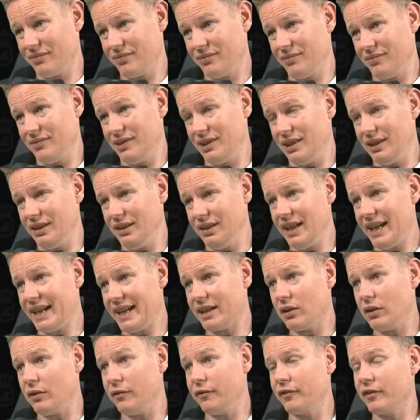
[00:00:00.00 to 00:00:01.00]
the lack
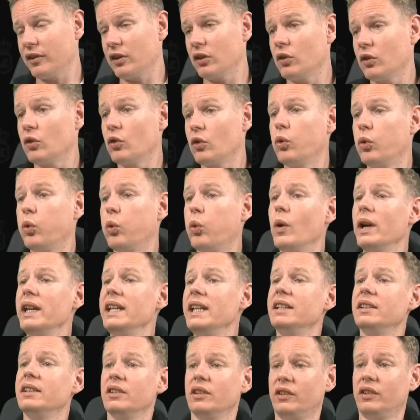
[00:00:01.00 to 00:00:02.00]
of
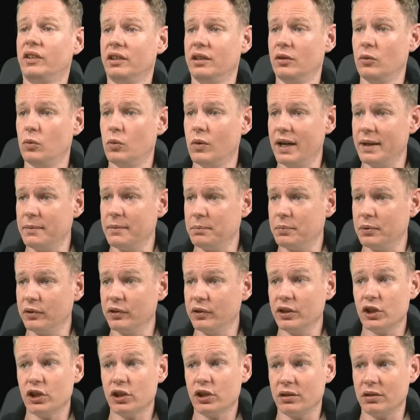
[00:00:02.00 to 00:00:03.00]
queens in the white
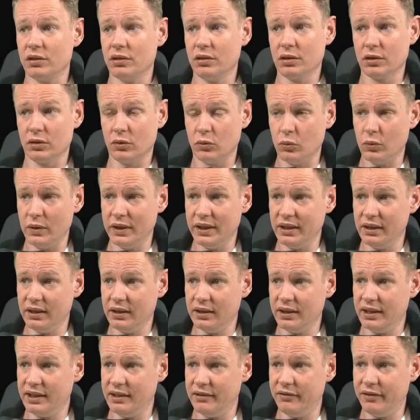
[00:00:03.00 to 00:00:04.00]
position will
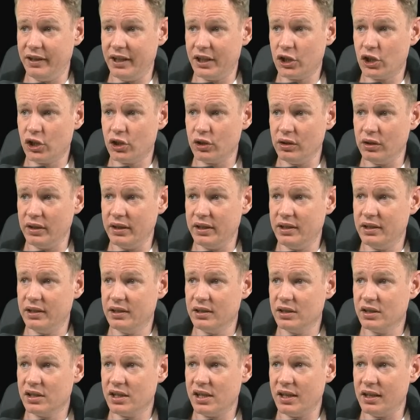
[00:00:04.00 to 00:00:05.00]
eventually
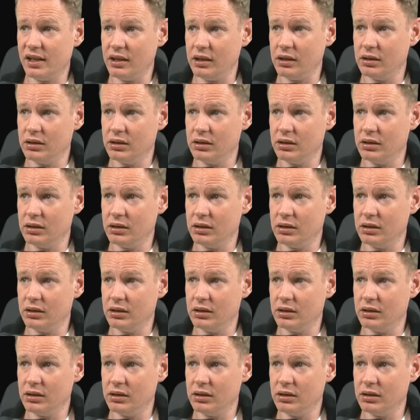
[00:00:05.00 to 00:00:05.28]
tell.